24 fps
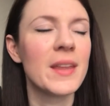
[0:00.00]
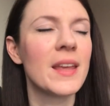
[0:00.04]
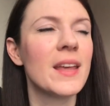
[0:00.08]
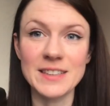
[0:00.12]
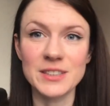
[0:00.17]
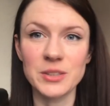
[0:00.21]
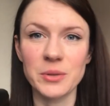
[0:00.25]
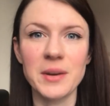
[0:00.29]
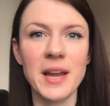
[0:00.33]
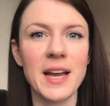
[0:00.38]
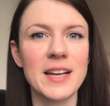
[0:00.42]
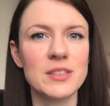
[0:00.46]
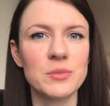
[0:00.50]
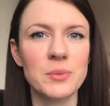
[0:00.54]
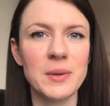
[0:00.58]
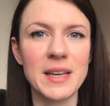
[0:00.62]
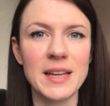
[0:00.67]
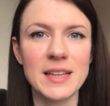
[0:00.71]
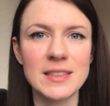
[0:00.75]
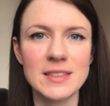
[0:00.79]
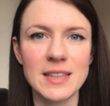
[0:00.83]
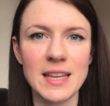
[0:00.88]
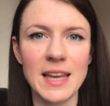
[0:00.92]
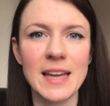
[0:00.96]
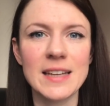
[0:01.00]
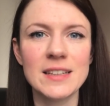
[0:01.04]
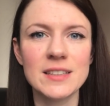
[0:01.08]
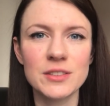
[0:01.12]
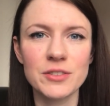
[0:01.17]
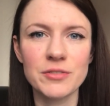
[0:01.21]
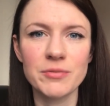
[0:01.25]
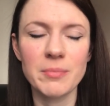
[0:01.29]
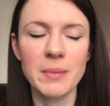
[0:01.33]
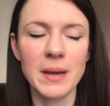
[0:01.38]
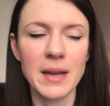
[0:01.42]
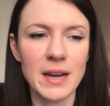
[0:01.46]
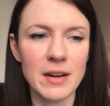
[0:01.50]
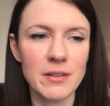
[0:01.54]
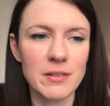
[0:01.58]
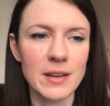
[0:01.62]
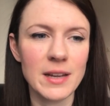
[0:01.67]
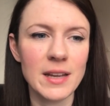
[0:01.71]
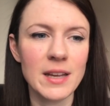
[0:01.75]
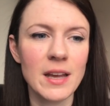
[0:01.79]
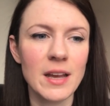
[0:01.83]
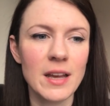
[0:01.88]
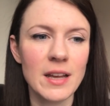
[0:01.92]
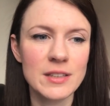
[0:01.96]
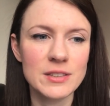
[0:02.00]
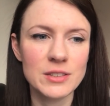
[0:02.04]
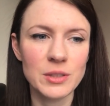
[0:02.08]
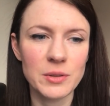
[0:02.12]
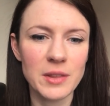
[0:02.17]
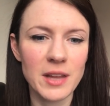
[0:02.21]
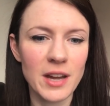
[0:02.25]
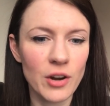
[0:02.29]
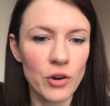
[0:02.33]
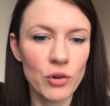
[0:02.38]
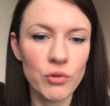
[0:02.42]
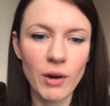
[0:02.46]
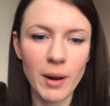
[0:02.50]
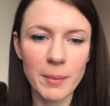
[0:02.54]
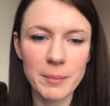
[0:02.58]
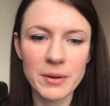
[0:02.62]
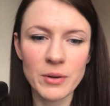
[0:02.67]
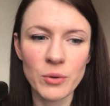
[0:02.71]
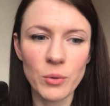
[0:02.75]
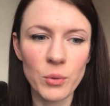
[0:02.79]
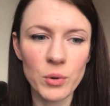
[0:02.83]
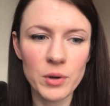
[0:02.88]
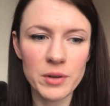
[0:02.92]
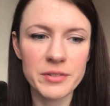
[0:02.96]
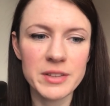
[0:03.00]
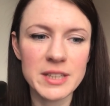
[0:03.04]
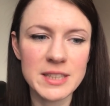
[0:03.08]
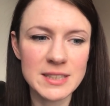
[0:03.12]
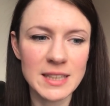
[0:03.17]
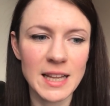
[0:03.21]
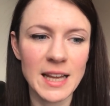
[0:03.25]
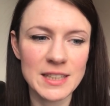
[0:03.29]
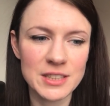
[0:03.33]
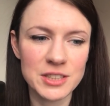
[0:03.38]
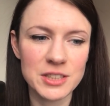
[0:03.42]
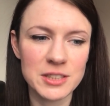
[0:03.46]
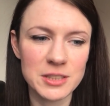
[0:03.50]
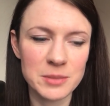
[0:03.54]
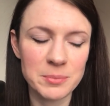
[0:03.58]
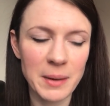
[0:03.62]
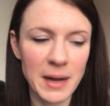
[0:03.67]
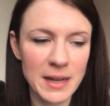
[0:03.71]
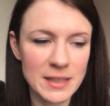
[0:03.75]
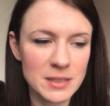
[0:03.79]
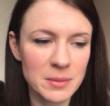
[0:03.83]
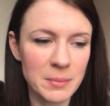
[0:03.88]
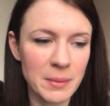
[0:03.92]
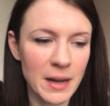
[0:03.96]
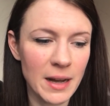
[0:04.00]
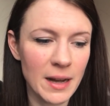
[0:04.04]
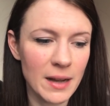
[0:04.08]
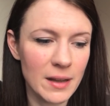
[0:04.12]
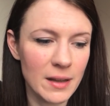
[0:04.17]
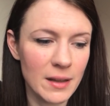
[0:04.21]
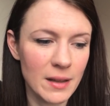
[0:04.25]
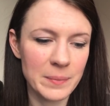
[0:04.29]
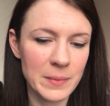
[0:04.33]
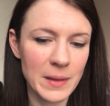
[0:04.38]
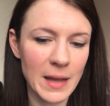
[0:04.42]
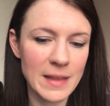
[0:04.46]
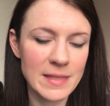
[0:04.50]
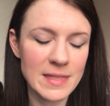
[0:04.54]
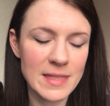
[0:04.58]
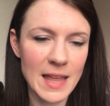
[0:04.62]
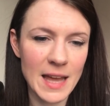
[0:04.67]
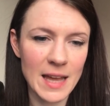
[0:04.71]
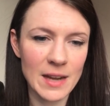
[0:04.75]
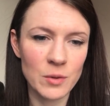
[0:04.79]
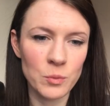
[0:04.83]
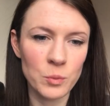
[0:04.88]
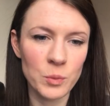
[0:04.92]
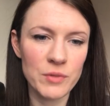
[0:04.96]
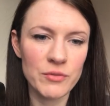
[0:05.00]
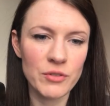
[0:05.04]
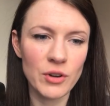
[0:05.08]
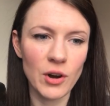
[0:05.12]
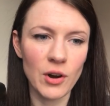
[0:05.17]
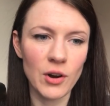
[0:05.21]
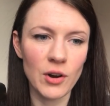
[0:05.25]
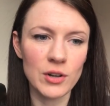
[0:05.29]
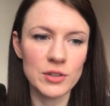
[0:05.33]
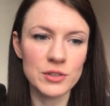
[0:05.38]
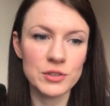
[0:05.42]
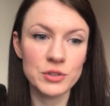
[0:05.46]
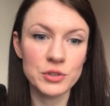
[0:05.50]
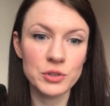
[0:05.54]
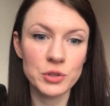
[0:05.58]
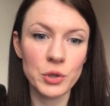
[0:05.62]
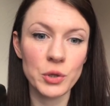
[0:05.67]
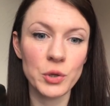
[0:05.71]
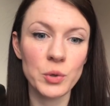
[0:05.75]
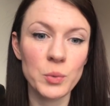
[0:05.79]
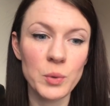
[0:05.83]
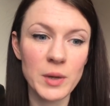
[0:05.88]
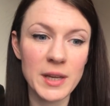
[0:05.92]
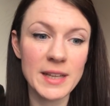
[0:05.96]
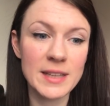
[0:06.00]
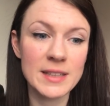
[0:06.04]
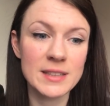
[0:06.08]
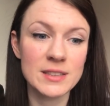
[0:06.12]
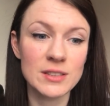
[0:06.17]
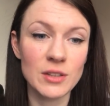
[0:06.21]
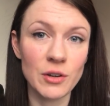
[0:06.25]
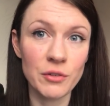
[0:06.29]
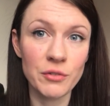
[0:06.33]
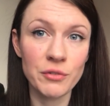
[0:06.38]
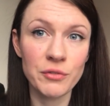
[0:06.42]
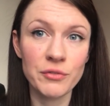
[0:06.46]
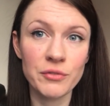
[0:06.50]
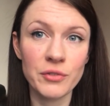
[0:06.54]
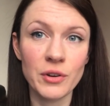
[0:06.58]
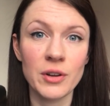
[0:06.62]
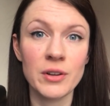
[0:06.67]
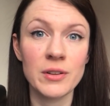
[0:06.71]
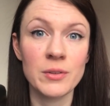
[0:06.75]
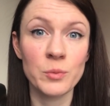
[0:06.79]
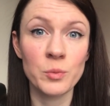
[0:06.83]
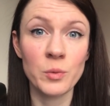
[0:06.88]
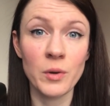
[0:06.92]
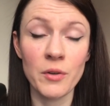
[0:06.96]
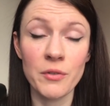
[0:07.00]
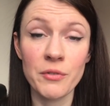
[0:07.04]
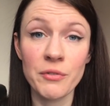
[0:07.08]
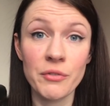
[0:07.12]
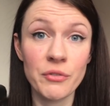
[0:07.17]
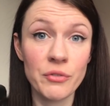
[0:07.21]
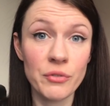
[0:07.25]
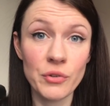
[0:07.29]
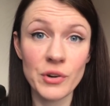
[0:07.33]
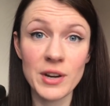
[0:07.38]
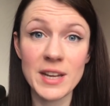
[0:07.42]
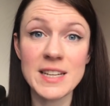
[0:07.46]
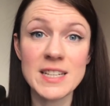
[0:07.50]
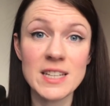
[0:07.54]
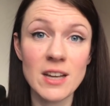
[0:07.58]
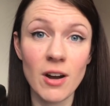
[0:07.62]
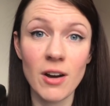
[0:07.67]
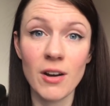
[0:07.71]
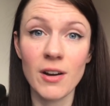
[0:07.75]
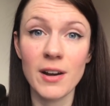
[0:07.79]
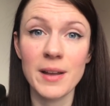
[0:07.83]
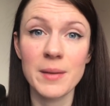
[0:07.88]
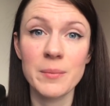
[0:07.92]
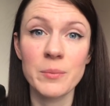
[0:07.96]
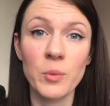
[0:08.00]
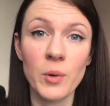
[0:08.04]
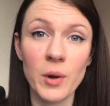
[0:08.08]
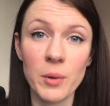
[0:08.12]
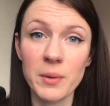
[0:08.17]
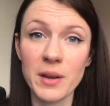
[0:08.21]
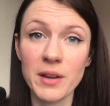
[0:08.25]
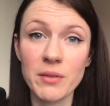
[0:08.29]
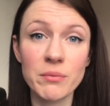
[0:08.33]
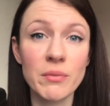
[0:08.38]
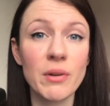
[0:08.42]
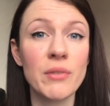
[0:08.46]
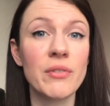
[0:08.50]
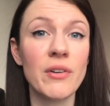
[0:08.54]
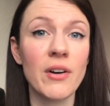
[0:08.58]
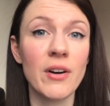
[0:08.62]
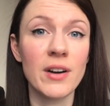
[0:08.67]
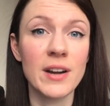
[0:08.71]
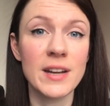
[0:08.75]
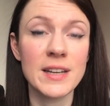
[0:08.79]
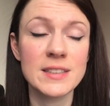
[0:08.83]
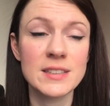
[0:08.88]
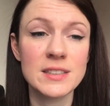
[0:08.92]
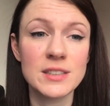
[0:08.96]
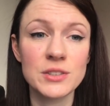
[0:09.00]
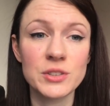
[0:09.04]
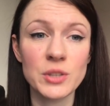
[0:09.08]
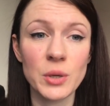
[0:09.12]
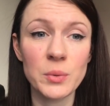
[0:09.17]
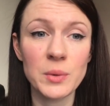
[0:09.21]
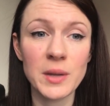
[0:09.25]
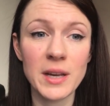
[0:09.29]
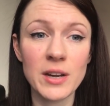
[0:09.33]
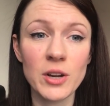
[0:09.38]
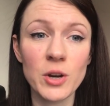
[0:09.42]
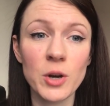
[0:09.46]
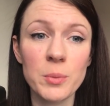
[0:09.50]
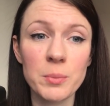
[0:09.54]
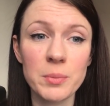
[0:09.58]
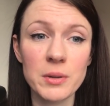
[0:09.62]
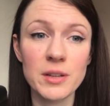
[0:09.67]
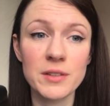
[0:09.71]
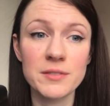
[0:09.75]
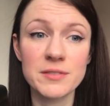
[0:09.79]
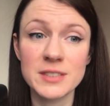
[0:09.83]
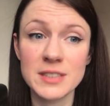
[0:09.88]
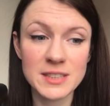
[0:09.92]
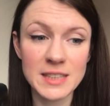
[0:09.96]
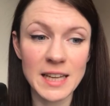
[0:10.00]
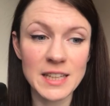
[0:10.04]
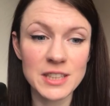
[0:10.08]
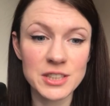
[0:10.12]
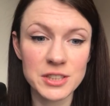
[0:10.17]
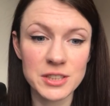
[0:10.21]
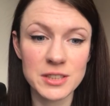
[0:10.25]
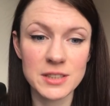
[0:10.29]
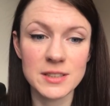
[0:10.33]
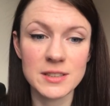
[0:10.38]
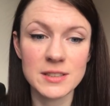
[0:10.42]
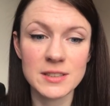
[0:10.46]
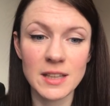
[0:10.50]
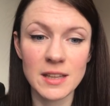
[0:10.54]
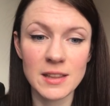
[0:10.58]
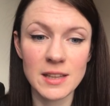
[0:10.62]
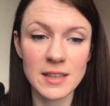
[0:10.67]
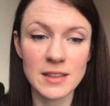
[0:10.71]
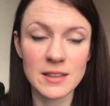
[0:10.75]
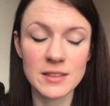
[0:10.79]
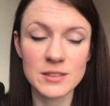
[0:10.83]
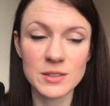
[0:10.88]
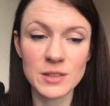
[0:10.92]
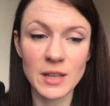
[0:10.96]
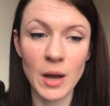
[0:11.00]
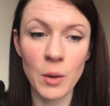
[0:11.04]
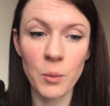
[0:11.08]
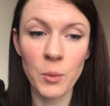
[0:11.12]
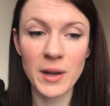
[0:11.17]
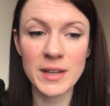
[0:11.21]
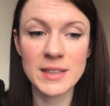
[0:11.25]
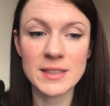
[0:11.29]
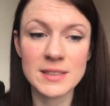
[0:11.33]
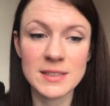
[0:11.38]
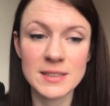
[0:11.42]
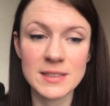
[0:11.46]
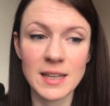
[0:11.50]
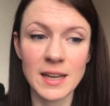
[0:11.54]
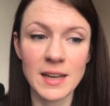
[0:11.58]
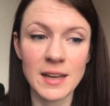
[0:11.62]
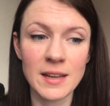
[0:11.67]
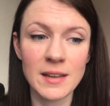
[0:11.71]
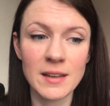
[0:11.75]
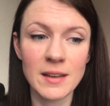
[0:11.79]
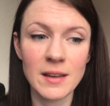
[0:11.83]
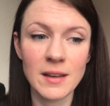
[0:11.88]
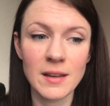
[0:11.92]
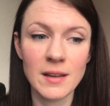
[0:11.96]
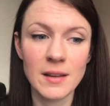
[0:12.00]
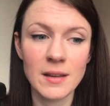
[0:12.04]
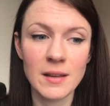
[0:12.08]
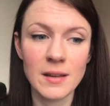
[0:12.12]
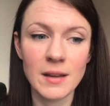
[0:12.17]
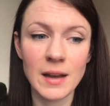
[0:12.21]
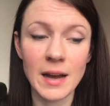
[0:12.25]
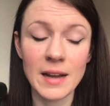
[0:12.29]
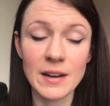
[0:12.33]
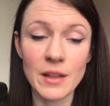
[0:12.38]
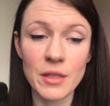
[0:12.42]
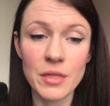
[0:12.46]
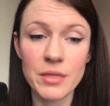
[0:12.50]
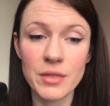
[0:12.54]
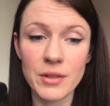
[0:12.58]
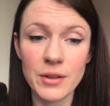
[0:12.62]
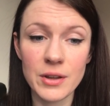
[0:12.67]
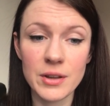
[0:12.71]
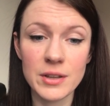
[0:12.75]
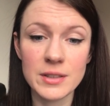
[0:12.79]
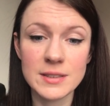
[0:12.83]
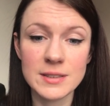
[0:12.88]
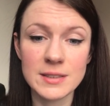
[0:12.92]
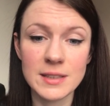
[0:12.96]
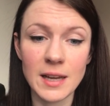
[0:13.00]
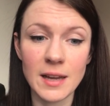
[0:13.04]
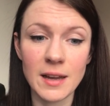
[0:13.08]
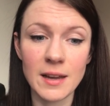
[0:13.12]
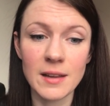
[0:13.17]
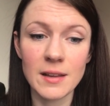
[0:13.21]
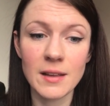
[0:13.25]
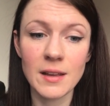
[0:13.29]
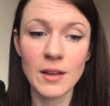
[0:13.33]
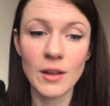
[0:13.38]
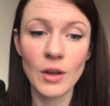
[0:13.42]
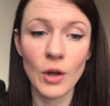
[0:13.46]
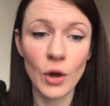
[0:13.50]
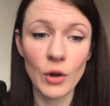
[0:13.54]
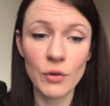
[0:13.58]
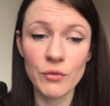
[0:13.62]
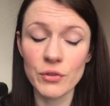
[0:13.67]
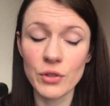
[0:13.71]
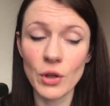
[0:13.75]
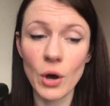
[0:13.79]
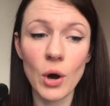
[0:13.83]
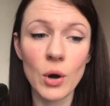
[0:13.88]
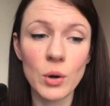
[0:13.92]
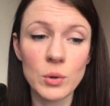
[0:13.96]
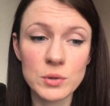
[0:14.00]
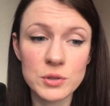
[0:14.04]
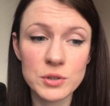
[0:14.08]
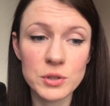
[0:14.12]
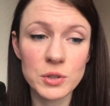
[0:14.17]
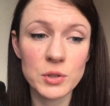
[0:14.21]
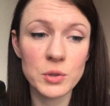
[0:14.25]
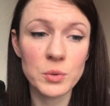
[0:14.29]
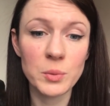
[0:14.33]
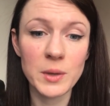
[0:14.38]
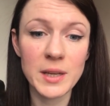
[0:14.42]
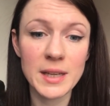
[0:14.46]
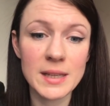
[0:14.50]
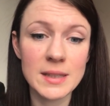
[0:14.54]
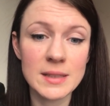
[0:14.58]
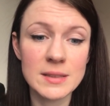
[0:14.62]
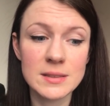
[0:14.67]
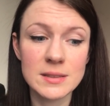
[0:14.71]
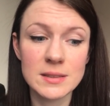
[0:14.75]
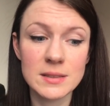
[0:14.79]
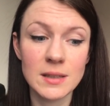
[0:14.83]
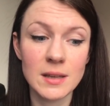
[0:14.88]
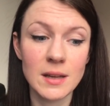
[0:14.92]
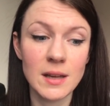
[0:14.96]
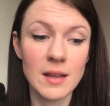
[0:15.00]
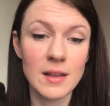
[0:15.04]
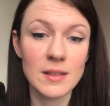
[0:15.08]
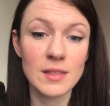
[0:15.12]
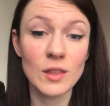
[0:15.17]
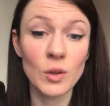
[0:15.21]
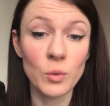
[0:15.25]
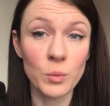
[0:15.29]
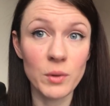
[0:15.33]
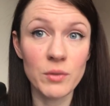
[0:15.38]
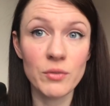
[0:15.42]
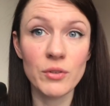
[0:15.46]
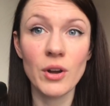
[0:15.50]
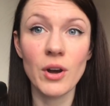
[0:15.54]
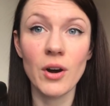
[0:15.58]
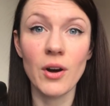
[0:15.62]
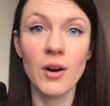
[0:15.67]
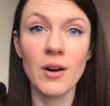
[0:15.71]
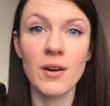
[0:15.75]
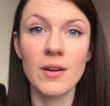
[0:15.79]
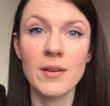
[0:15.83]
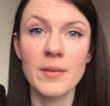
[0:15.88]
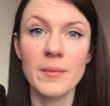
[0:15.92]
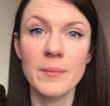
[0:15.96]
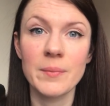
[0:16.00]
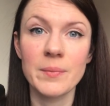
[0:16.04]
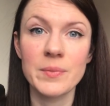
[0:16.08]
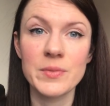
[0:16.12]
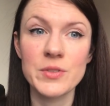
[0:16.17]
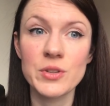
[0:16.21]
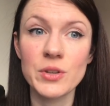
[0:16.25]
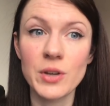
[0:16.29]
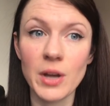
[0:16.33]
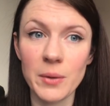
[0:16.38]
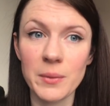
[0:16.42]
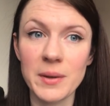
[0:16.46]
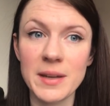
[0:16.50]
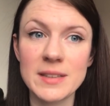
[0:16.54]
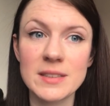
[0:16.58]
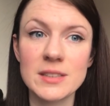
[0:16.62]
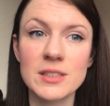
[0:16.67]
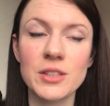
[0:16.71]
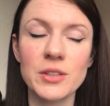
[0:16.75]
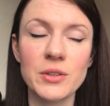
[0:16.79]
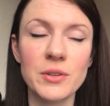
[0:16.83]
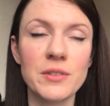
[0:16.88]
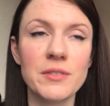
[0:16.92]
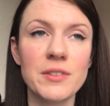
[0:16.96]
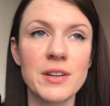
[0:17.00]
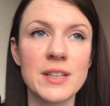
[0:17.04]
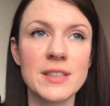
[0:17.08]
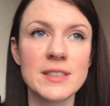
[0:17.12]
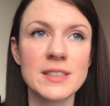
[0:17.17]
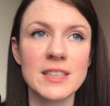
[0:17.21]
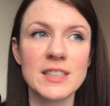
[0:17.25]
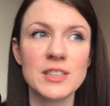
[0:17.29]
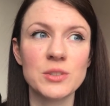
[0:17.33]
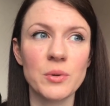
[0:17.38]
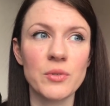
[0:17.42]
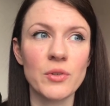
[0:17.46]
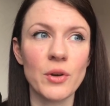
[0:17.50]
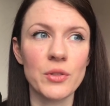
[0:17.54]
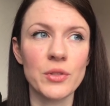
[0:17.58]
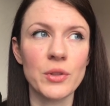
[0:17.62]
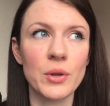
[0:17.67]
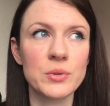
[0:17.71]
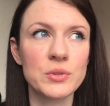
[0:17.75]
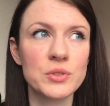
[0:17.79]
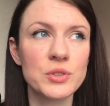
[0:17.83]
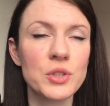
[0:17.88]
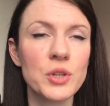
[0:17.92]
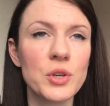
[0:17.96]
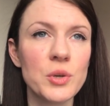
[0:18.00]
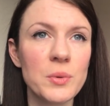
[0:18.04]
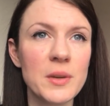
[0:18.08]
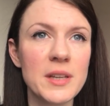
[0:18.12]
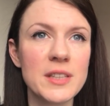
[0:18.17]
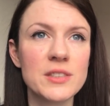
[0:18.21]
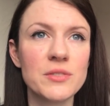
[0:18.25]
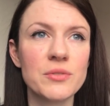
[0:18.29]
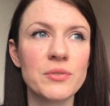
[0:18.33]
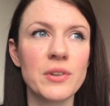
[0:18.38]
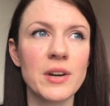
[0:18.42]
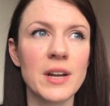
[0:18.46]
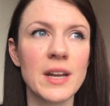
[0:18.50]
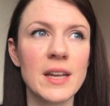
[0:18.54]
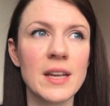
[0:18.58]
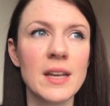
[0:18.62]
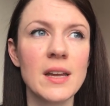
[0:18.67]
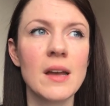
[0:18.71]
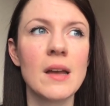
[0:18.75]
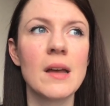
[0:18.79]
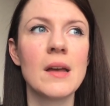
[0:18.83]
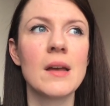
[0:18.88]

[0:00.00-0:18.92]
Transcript: So next week is the end of Mary. So they're cramming all of these lectures back to back, and then we've got two weeks of of free time where we can revise. There's only a couple of sessions. I think there's a Wednesday and a Thursday over the whole two weeks that we've got to go into university. So we've got those two weeks free